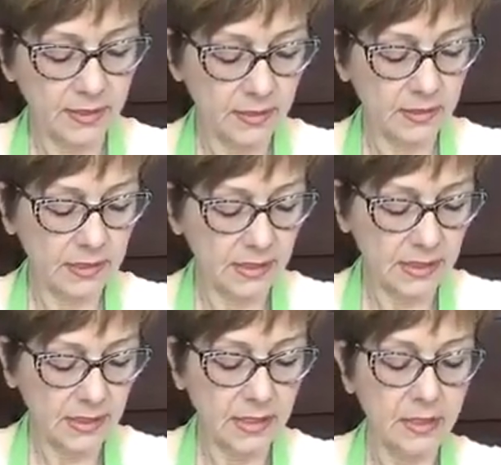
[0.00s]

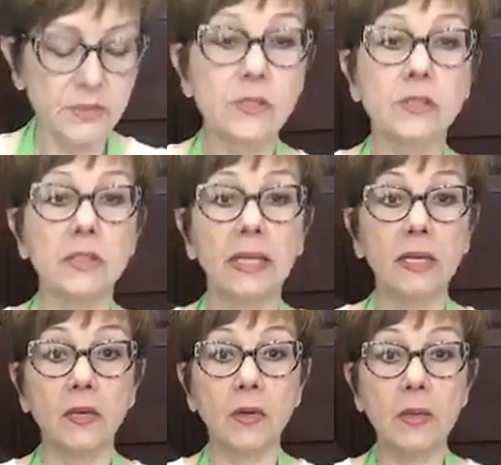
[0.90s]
It's just like a
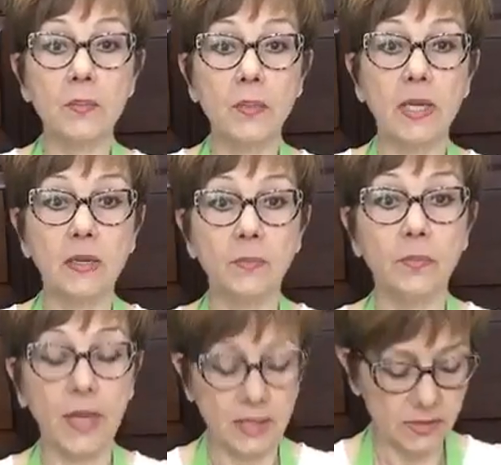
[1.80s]
great big
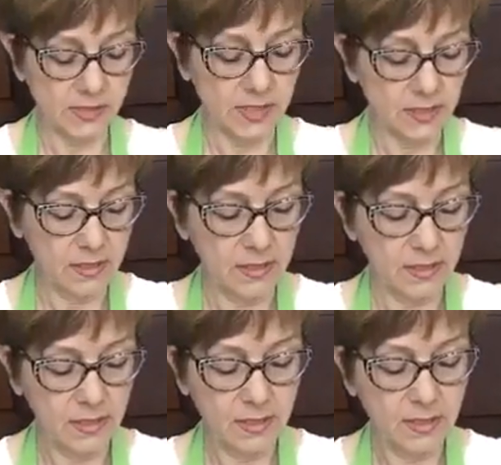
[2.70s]
pasty
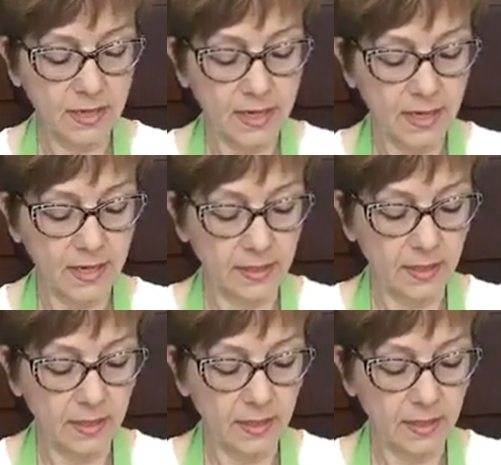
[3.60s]
egg.